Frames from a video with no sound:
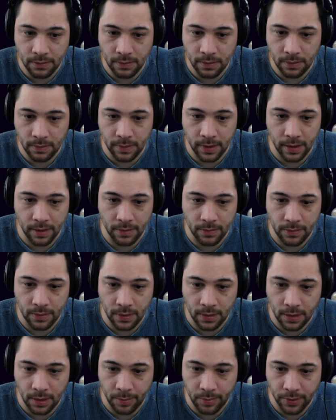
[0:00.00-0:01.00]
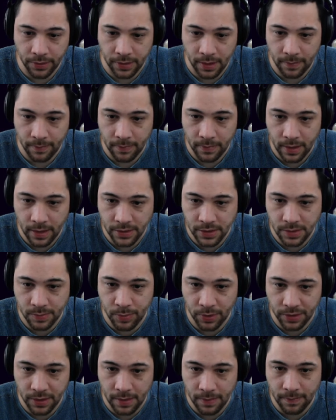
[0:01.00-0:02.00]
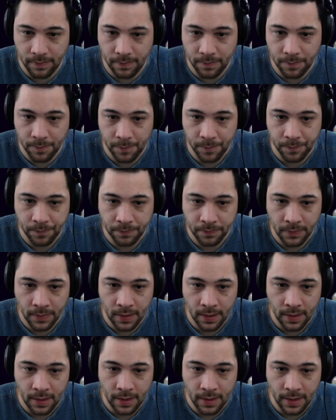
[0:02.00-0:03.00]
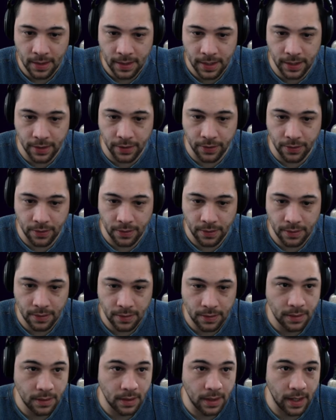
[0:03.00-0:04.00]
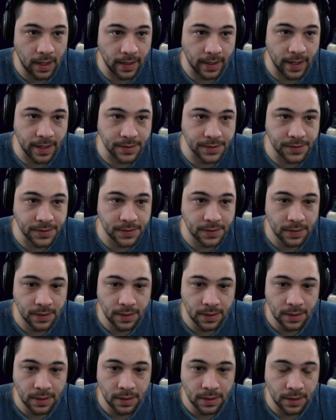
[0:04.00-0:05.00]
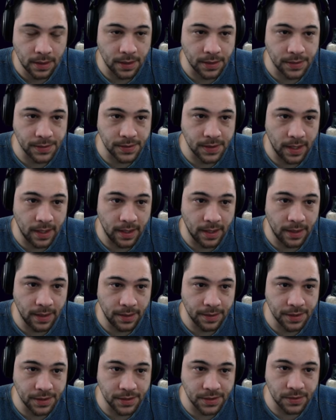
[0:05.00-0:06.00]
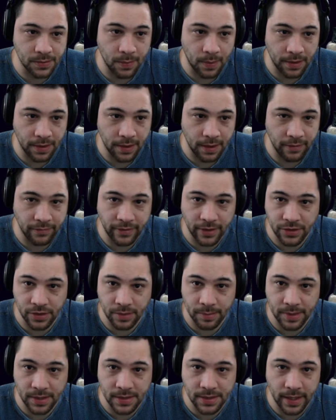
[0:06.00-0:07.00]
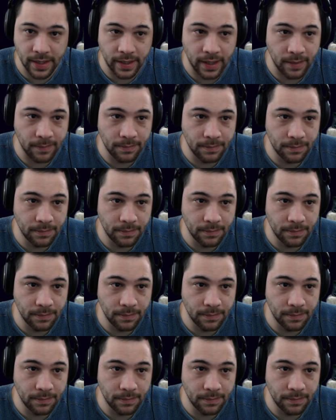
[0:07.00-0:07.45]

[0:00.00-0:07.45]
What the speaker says: where will I put them? I'll just put them here, I guess. Because this is where they'll eventually be set up.